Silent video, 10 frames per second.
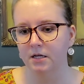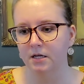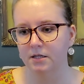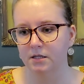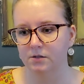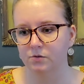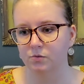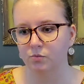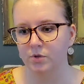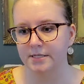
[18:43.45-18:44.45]
And
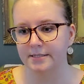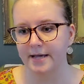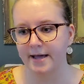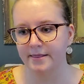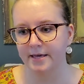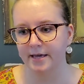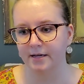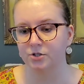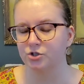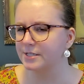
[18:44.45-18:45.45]
then we decide that
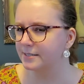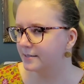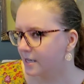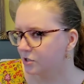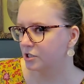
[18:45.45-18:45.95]
because she says